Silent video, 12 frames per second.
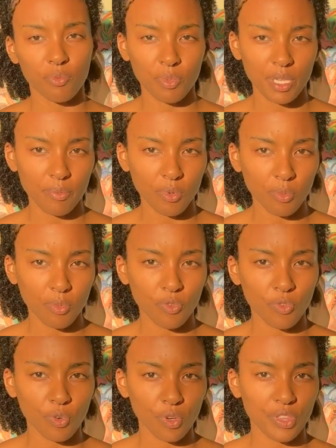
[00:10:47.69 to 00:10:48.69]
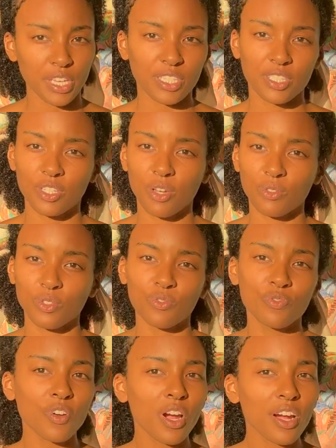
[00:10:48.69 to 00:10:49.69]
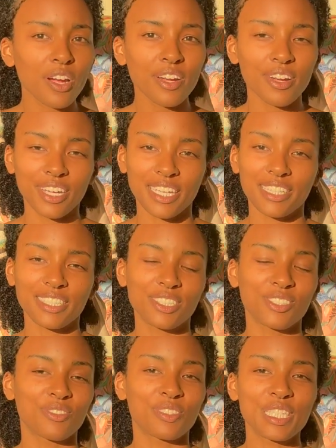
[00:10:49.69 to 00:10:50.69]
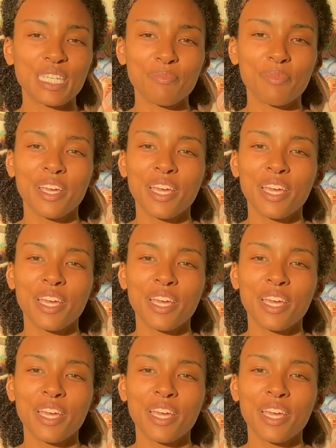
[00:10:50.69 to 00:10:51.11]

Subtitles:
people before things go too far or get in too deep.